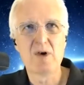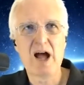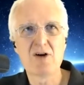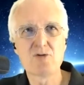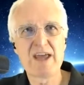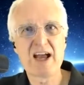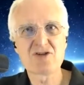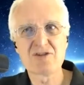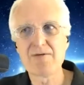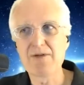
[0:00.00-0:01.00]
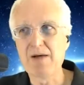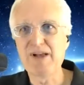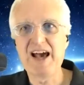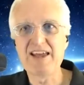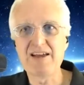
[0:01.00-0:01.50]
how do we actually
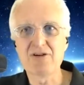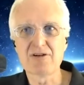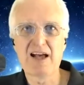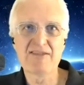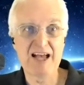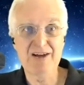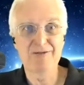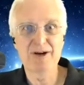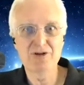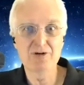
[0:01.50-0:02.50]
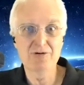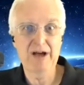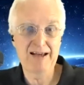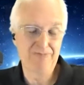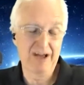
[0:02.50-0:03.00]
apply that in your lives? I don't know about you.
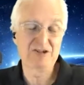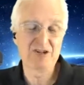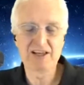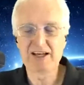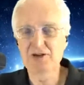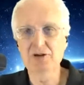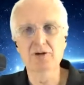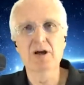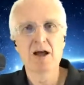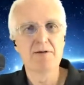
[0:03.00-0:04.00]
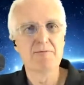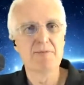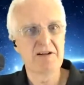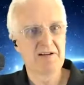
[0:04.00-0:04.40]
I think I do. But